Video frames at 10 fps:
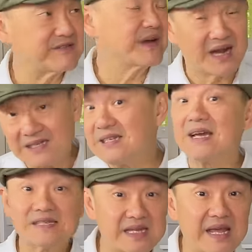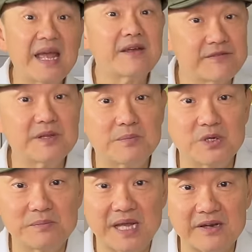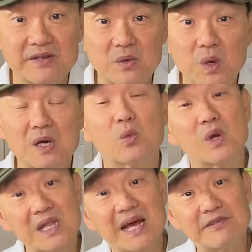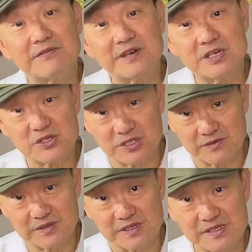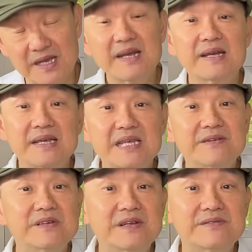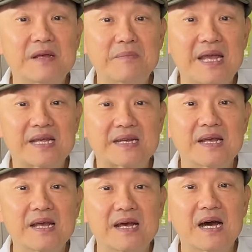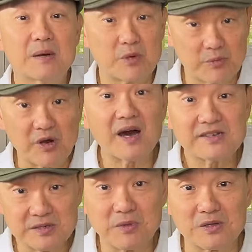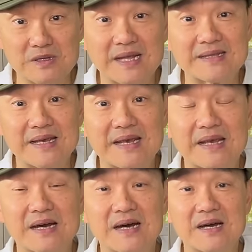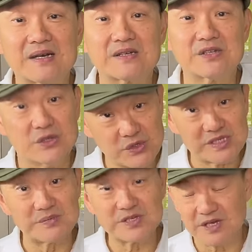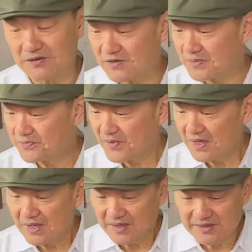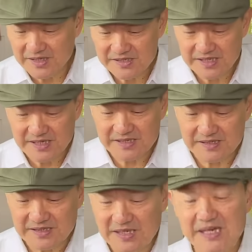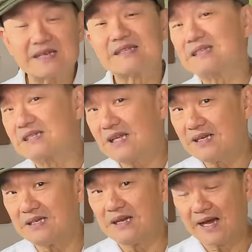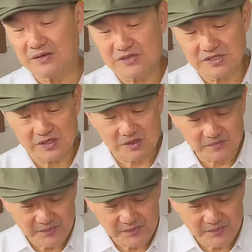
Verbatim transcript: in fact I dare say every bootmaker in the world, will have a version of this, even if they make it a proprietary model that they use themselves. This is the studded outsole,